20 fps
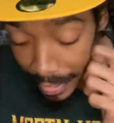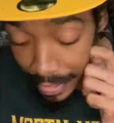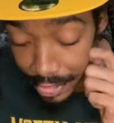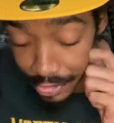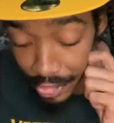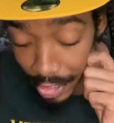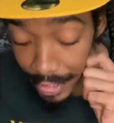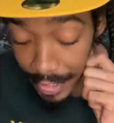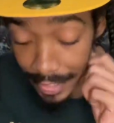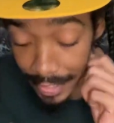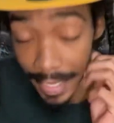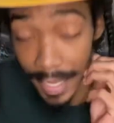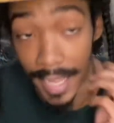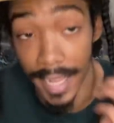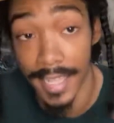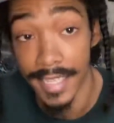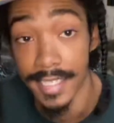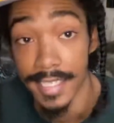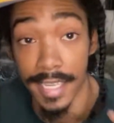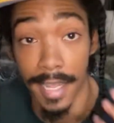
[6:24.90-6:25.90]
how he tried to get
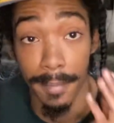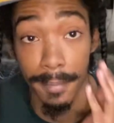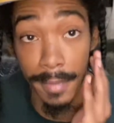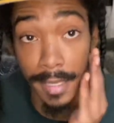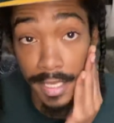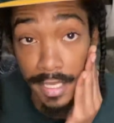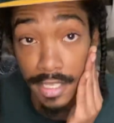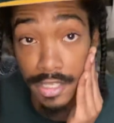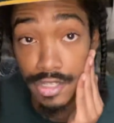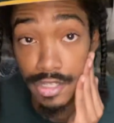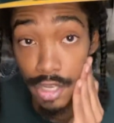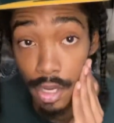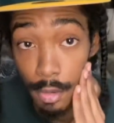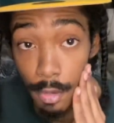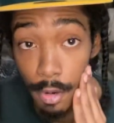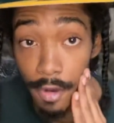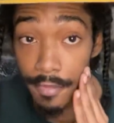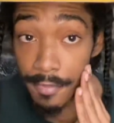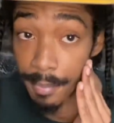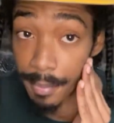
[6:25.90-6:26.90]
Ace Amin and Show
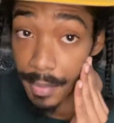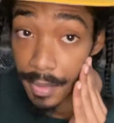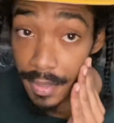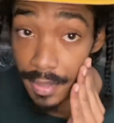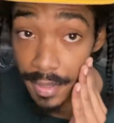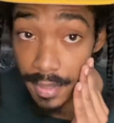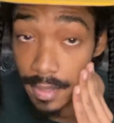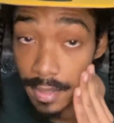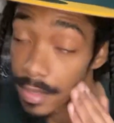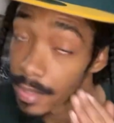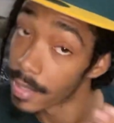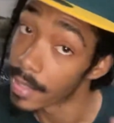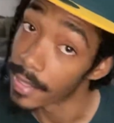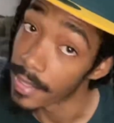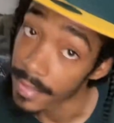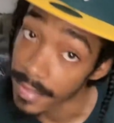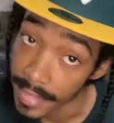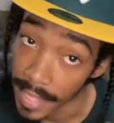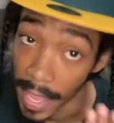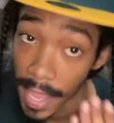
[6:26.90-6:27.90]
Off book.
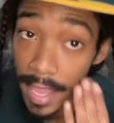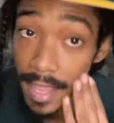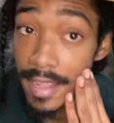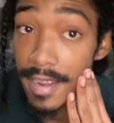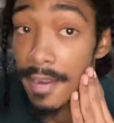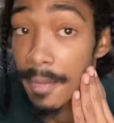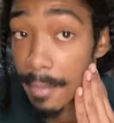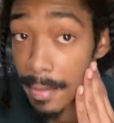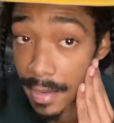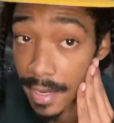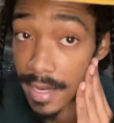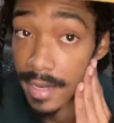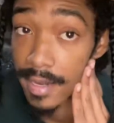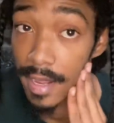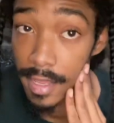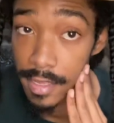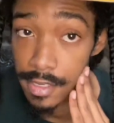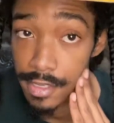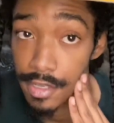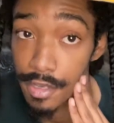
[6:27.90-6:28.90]
That could have been a
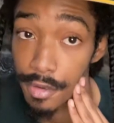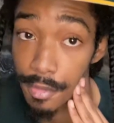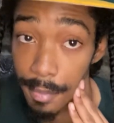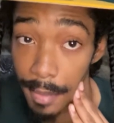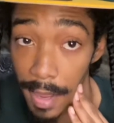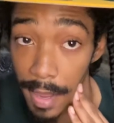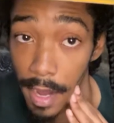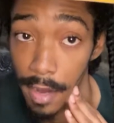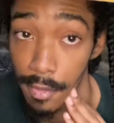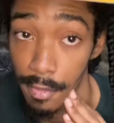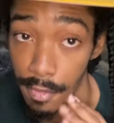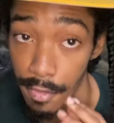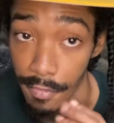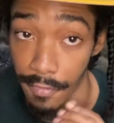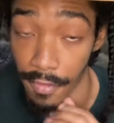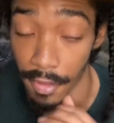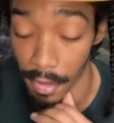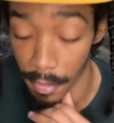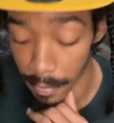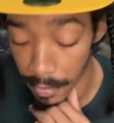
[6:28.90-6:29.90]
nice little battle, you
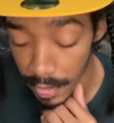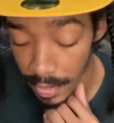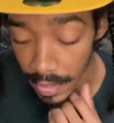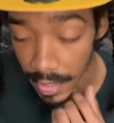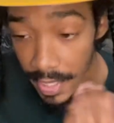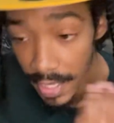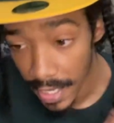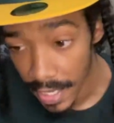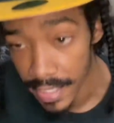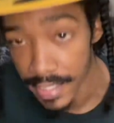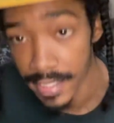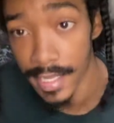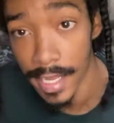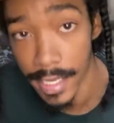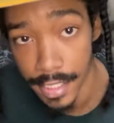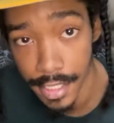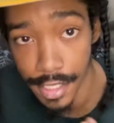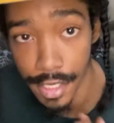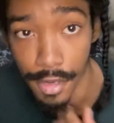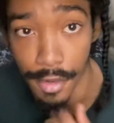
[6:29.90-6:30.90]
feel me?
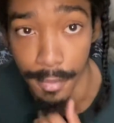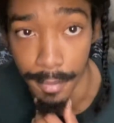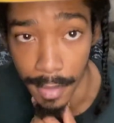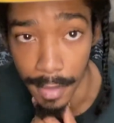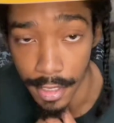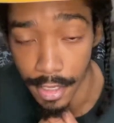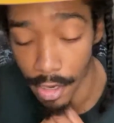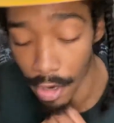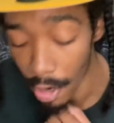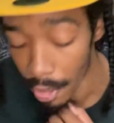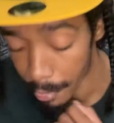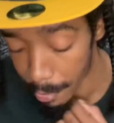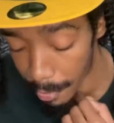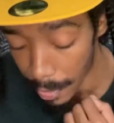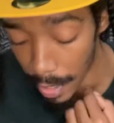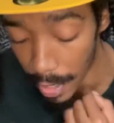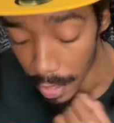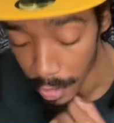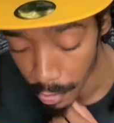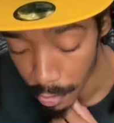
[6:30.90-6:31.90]
Nice little mid-card
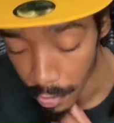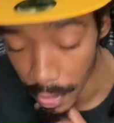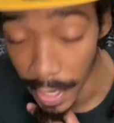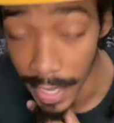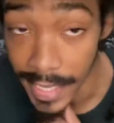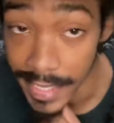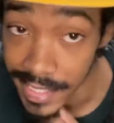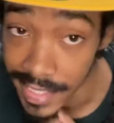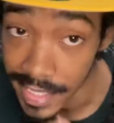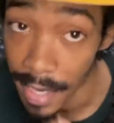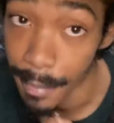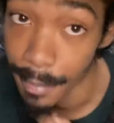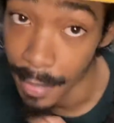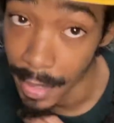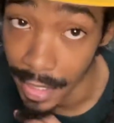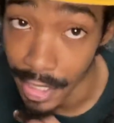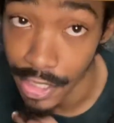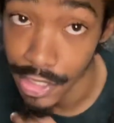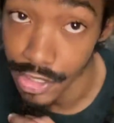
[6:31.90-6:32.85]
battle. Ace Amin and